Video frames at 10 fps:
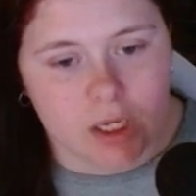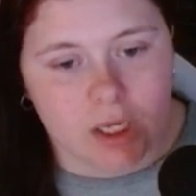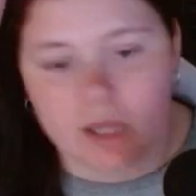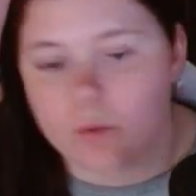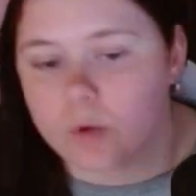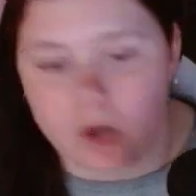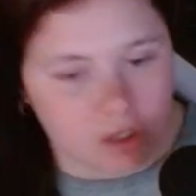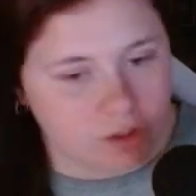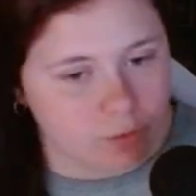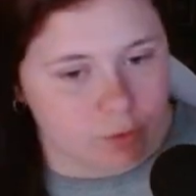and we're
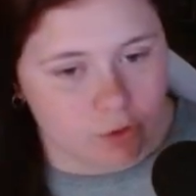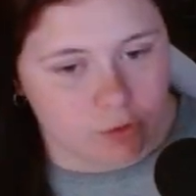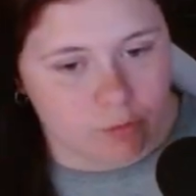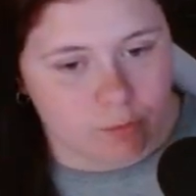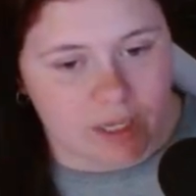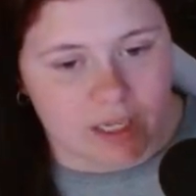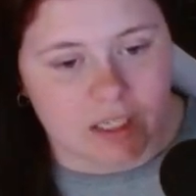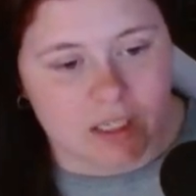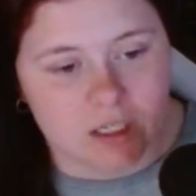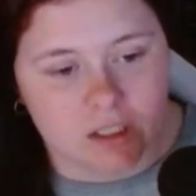on the road
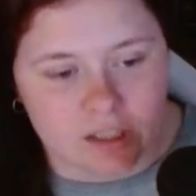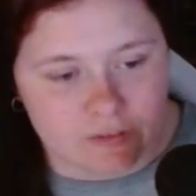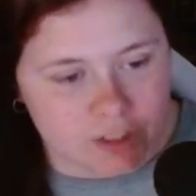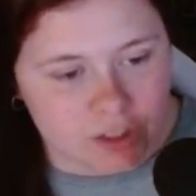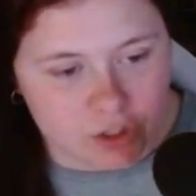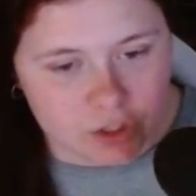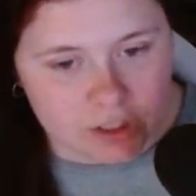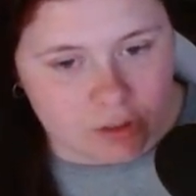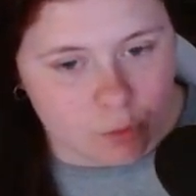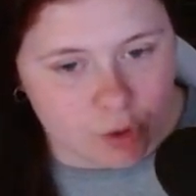by 11:30
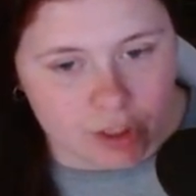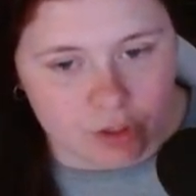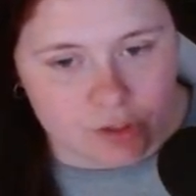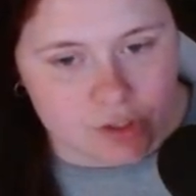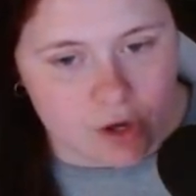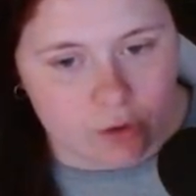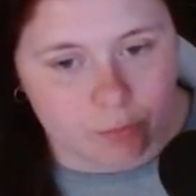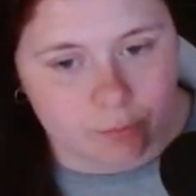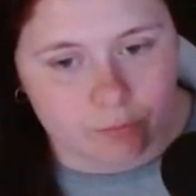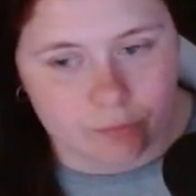in the morning or so,
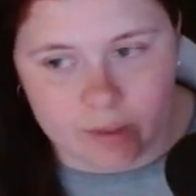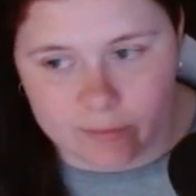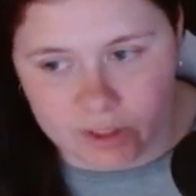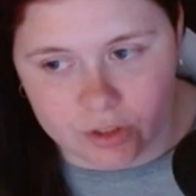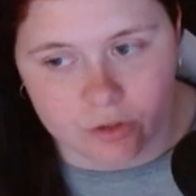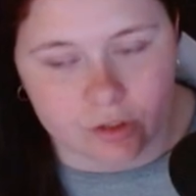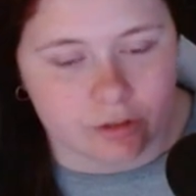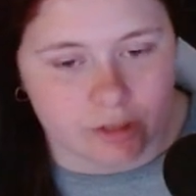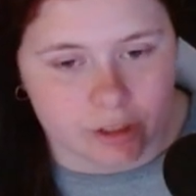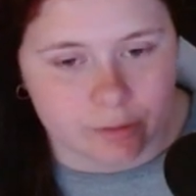maybe a little
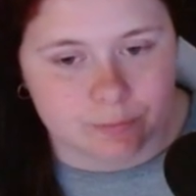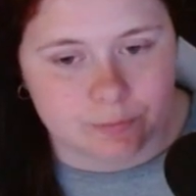earlier.